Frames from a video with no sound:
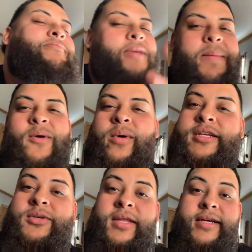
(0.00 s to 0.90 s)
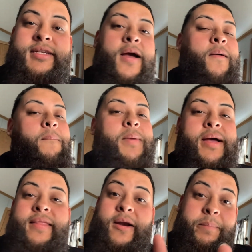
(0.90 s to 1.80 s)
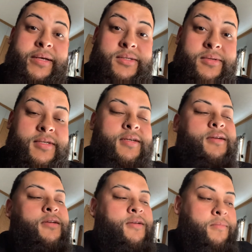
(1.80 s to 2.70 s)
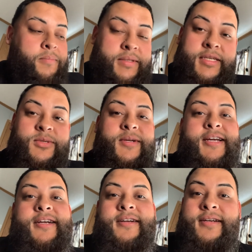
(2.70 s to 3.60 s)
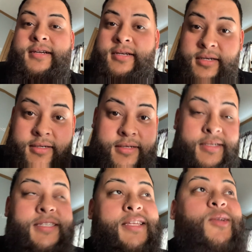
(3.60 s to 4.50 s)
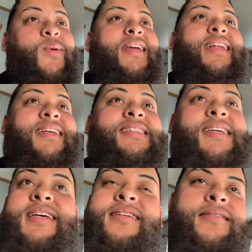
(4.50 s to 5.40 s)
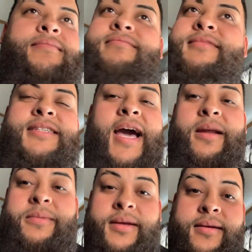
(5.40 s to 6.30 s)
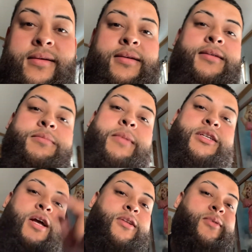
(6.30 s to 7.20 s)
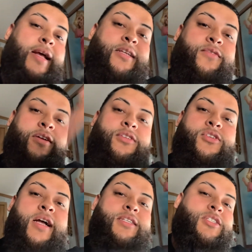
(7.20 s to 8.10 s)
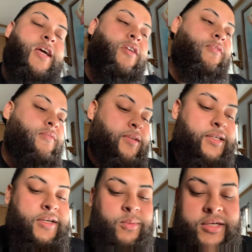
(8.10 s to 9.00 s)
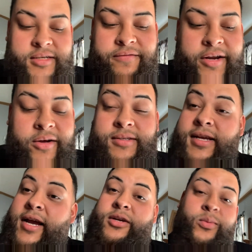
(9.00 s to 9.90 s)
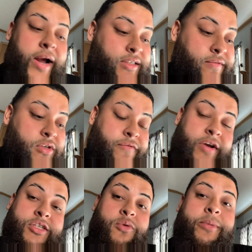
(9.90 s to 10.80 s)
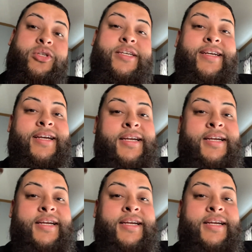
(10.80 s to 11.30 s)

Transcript: maybe one or two things, but that are pistols. But this one here, this is the new EDC. It's gotta be. Make sure y'all do like this video, subscribe to the channel, continue watching the videos. I do reaction videos if you guys do music.